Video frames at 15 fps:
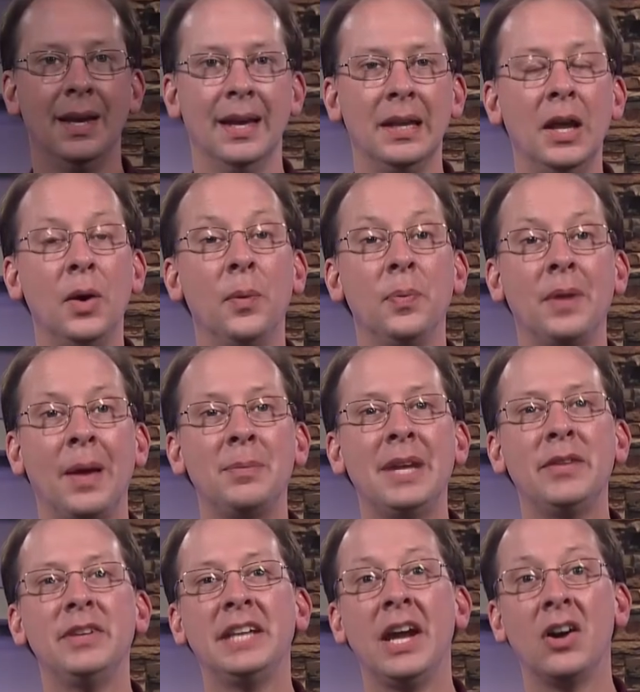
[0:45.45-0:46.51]
Hello, I'm
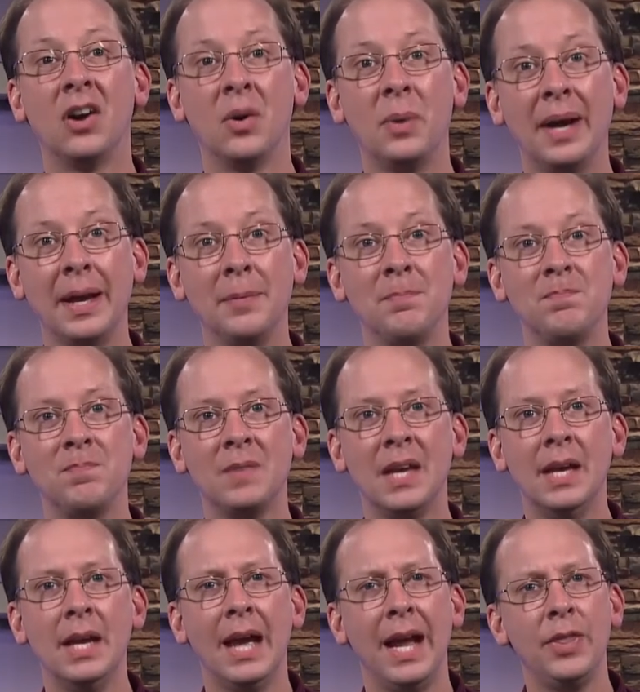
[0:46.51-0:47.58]
David Garraway.
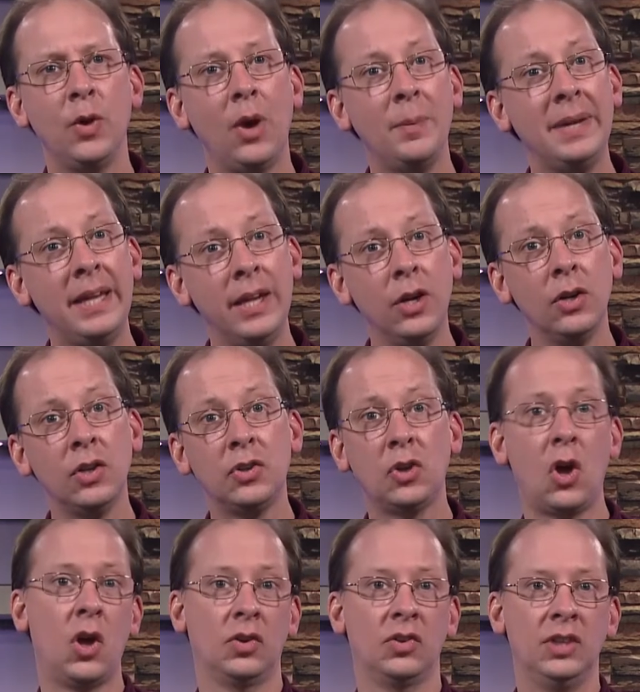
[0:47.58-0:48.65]
And though I'm here to
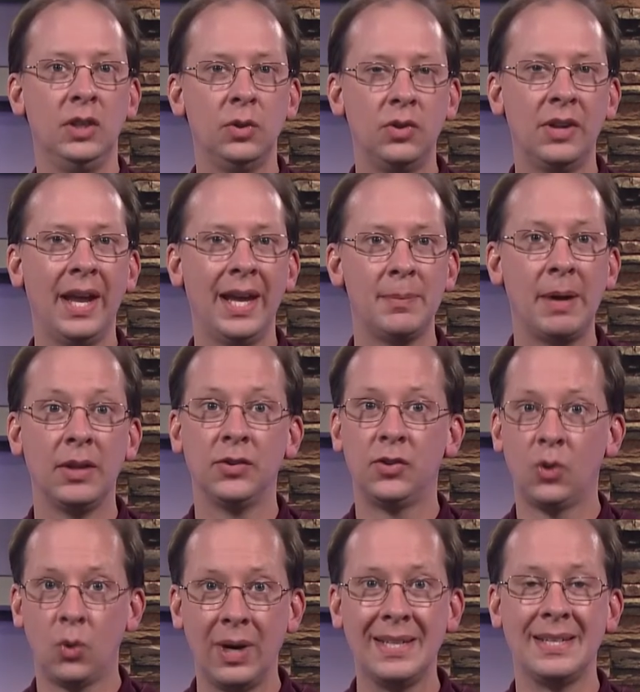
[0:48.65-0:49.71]
talk to you today about
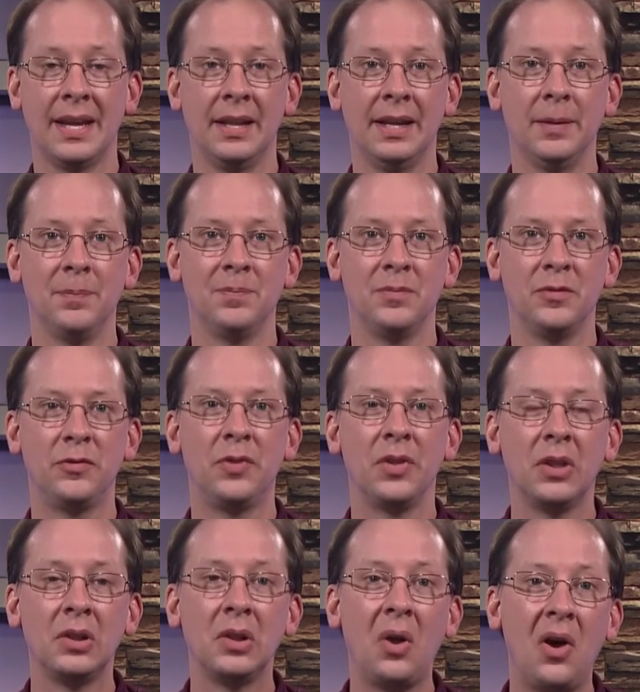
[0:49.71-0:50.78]
storytelling, for
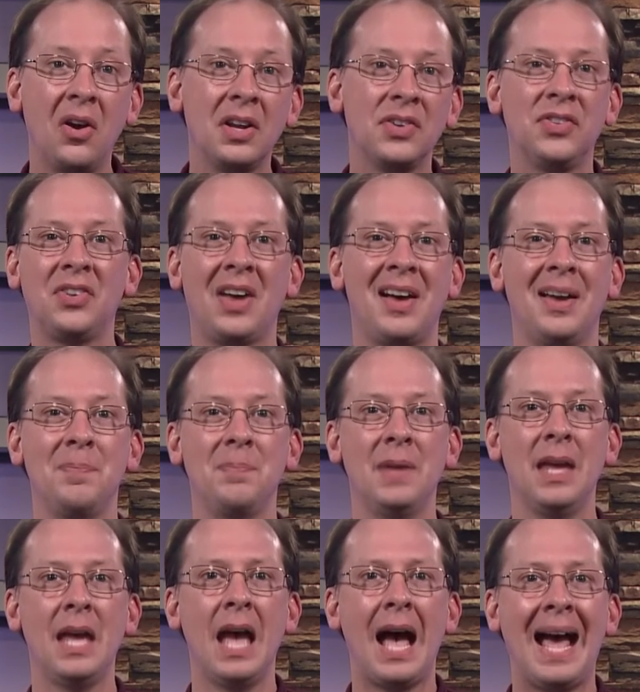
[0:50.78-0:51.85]
the longest time,
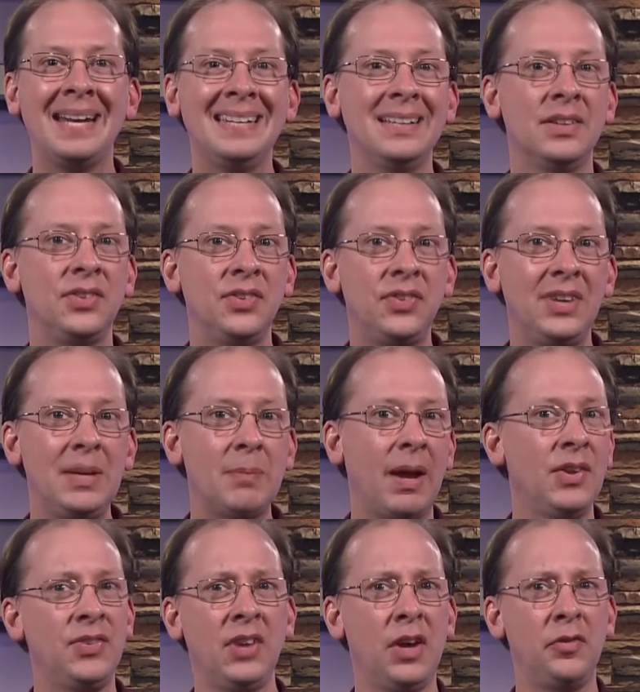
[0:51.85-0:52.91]
I didn't see
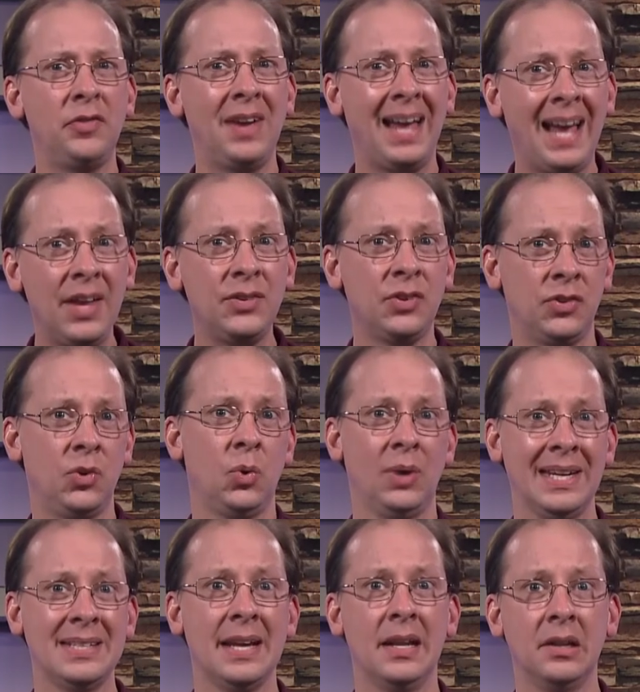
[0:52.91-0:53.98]
myself as a
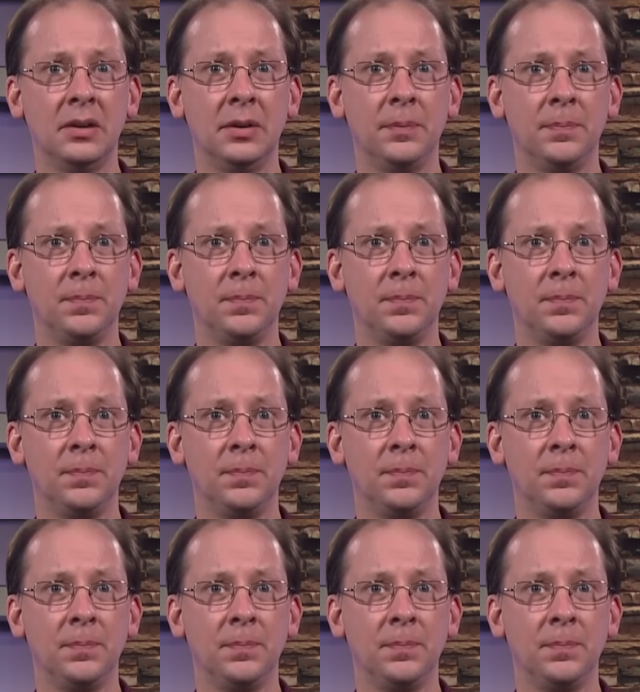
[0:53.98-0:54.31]
storyteller.